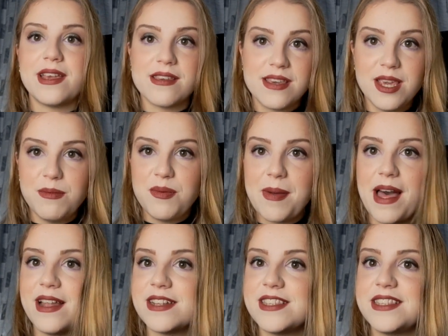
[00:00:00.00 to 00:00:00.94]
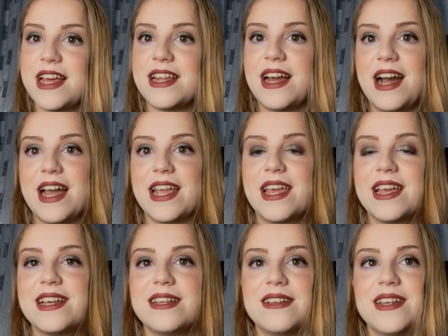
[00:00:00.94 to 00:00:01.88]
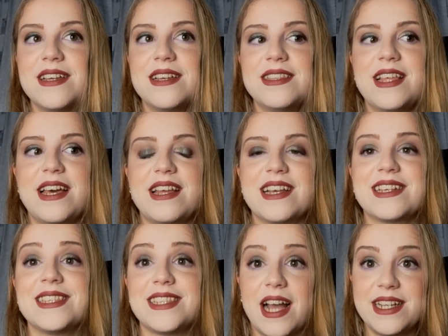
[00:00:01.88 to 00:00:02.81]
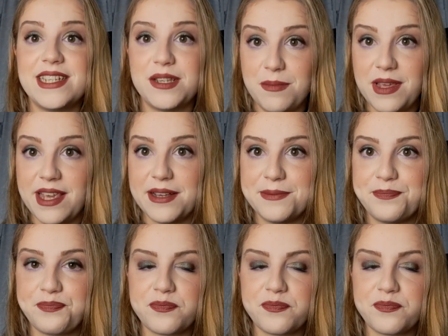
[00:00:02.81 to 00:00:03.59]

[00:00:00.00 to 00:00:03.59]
and keep palettes that excite me.